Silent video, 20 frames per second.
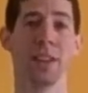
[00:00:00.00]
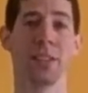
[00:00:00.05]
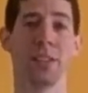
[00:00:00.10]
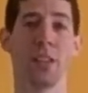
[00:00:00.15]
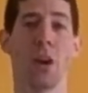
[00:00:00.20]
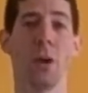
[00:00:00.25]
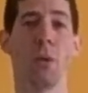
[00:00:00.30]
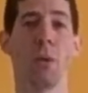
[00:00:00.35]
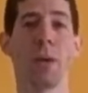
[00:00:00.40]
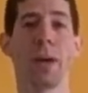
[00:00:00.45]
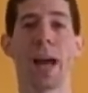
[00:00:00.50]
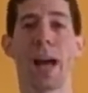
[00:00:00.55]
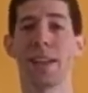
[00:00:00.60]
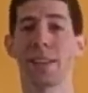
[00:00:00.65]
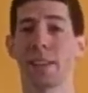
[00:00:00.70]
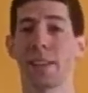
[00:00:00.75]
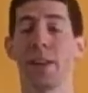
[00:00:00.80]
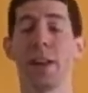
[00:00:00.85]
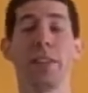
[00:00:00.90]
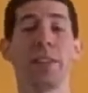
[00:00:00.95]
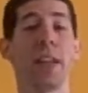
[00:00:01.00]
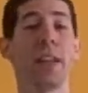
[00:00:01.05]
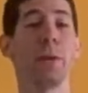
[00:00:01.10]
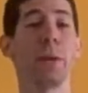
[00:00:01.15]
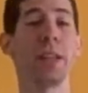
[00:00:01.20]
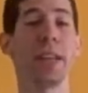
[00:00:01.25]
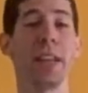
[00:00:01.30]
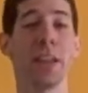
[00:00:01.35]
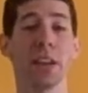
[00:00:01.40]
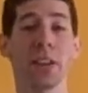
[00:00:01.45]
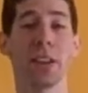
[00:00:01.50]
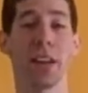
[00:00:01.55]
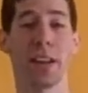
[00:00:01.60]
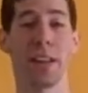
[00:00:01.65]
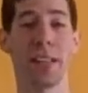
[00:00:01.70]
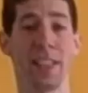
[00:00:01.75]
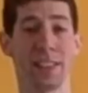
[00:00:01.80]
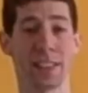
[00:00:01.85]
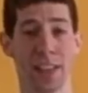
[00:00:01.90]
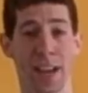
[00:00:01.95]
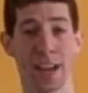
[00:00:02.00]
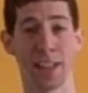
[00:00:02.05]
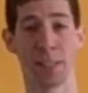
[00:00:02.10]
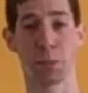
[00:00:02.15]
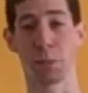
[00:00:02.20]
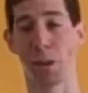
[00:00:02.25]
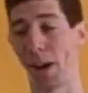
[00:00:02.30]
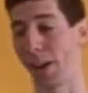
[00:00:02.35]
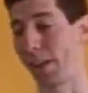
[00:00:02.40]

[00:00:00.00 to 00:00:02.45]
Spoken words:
So we ask, has anyone here done any science